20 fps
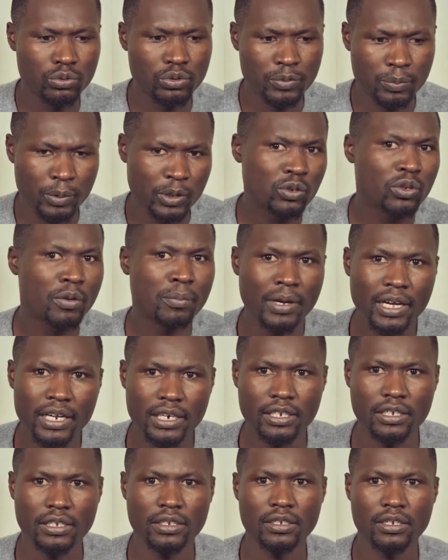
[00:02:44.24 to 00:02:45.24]
spend your
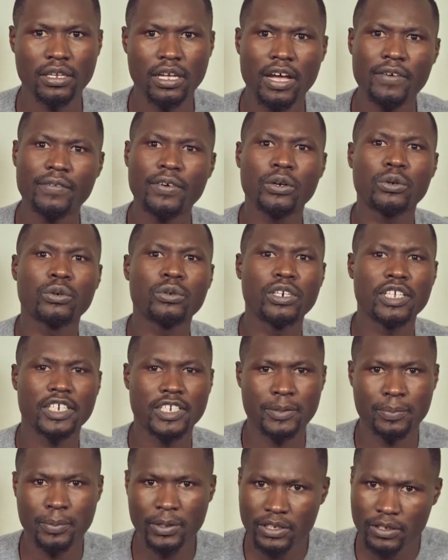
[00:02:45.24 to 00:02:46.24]
money. Have a good
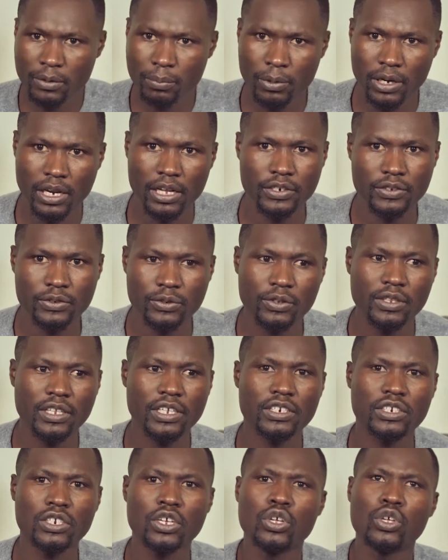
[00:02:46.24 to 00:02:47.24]
expenditure plan so
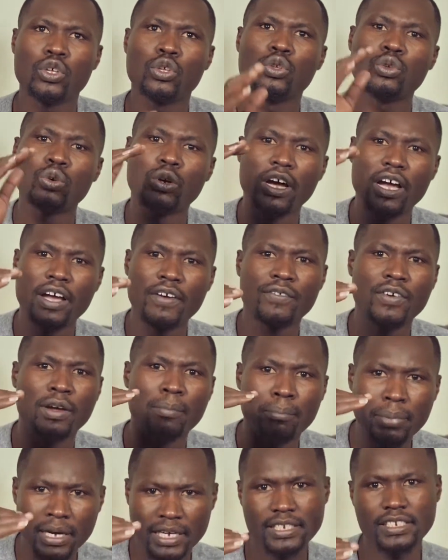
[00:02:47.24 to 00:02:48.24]
that you have a
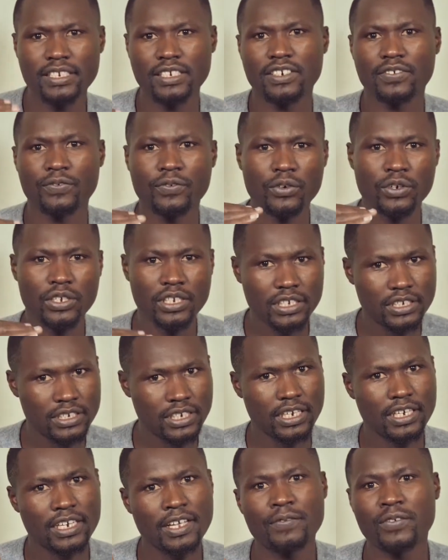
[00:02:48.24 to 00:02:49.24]
budget for each
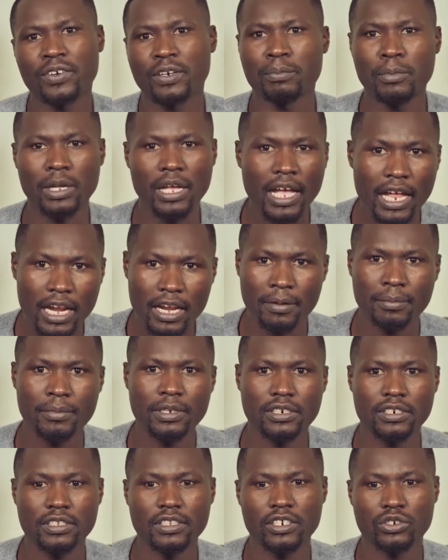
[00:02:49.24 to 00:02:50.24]
and every
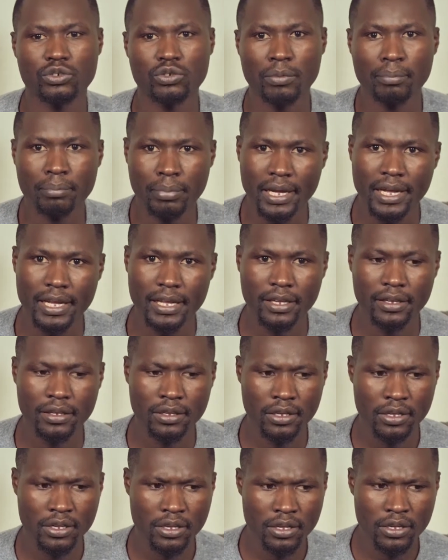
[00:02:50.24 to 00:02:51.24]
element that you're buying.
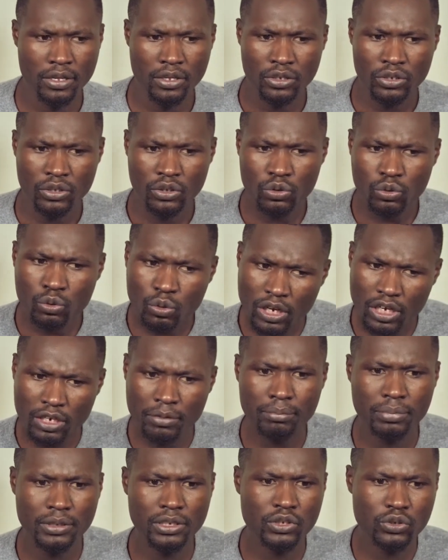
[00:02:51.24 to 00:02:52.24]
You
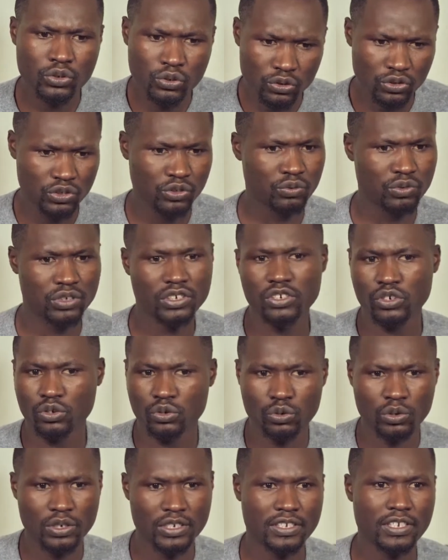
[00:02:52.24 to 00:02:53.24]
can be so strict
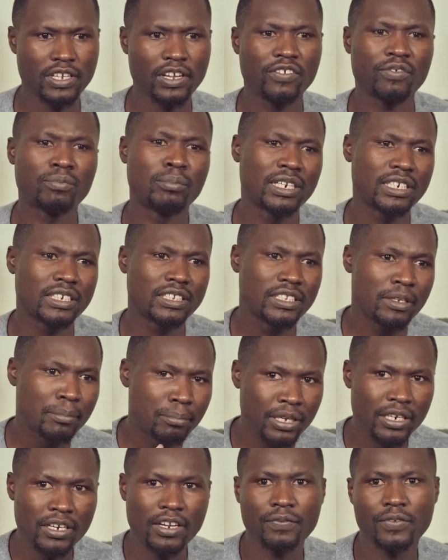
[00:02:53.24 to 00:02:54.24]
to yourself, but the
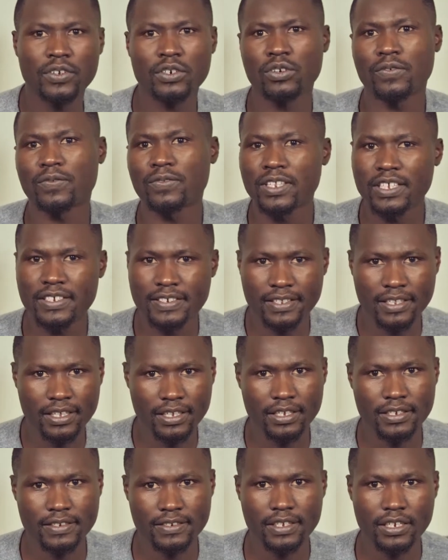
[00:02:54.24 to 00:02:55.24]
benefit of this
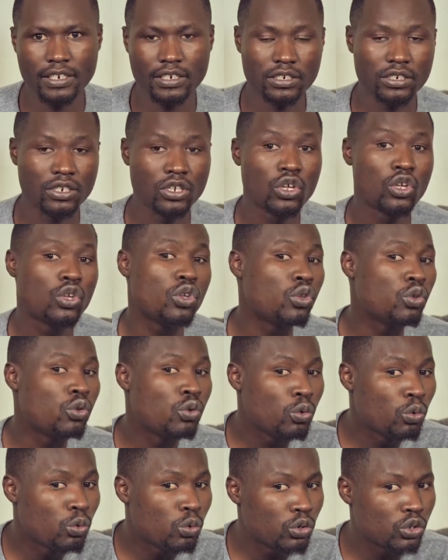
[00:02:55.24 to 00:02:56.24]
thing is that
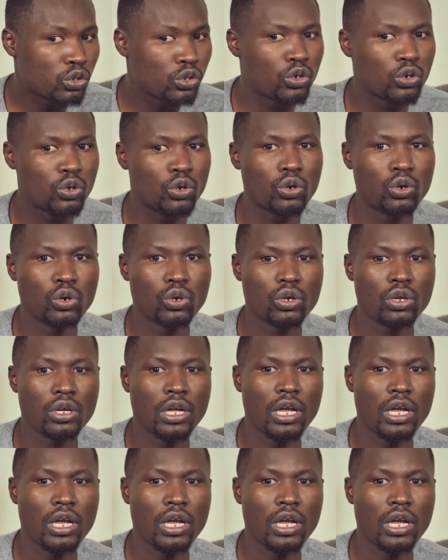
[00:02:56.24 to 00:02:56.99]
you won't go